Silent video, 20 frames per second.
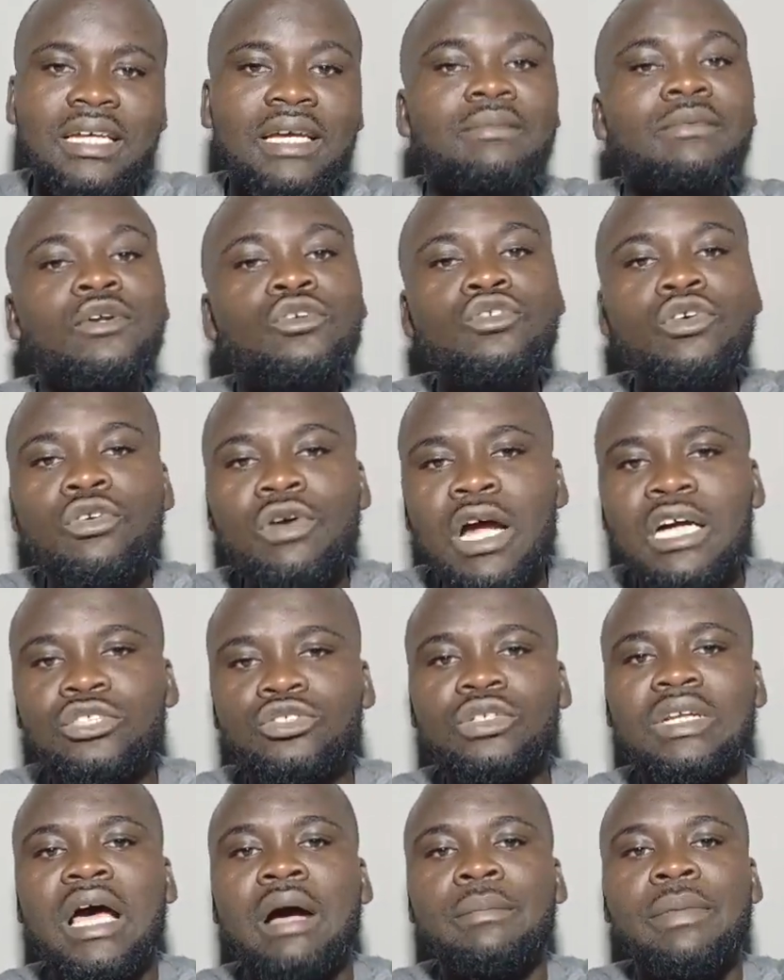We do a crown so
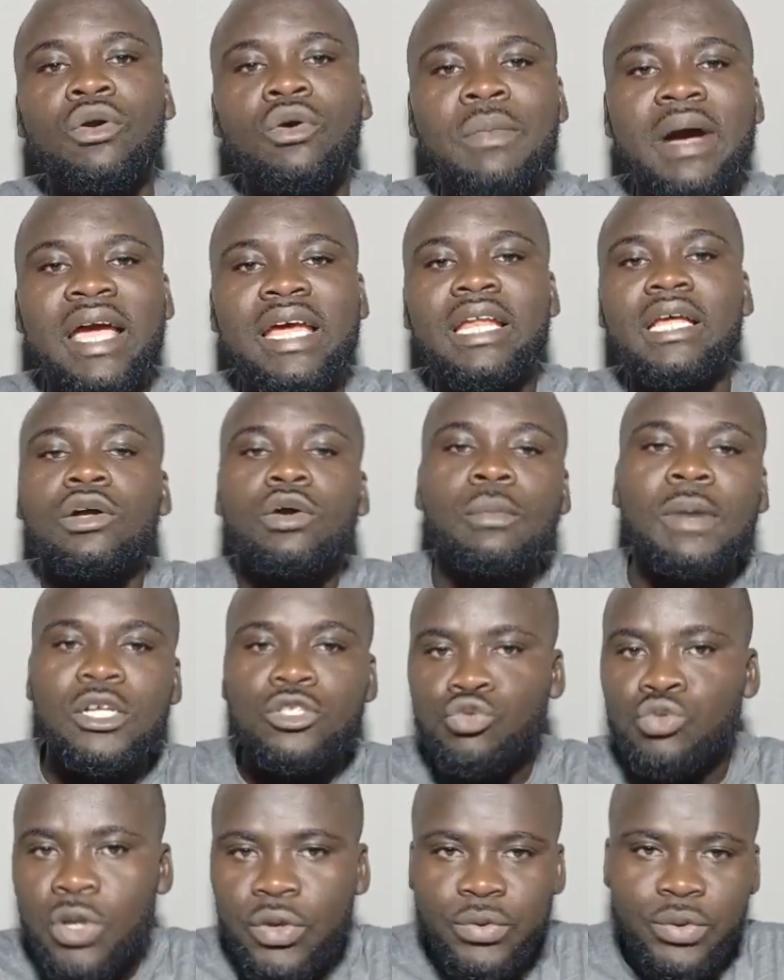now Banamide,
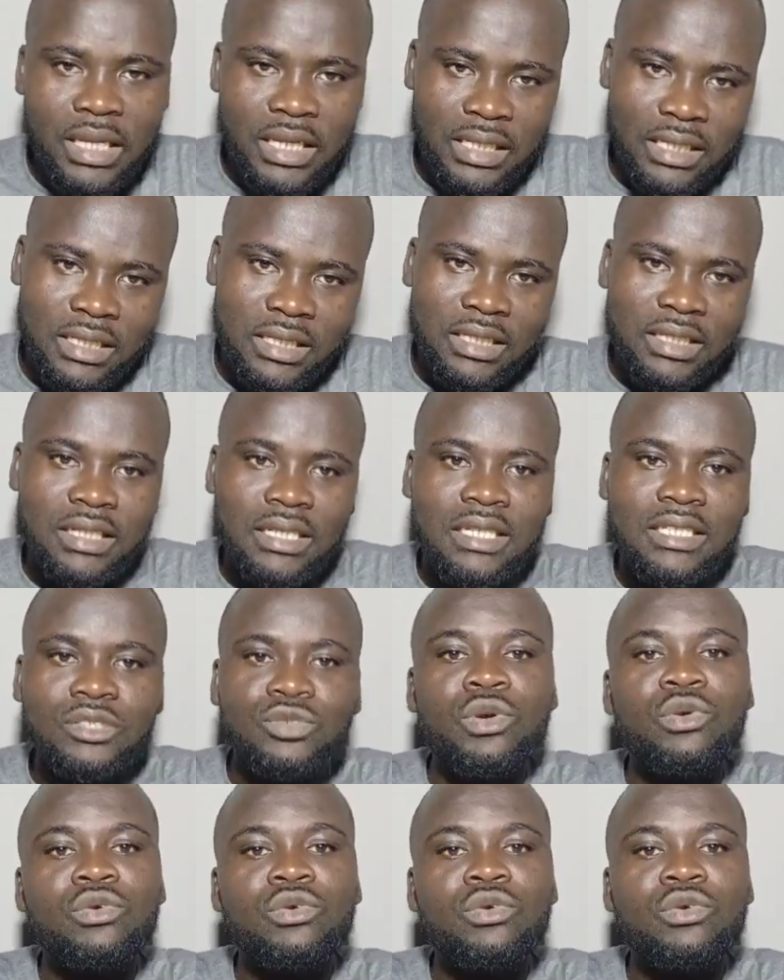not 2 weeks. So we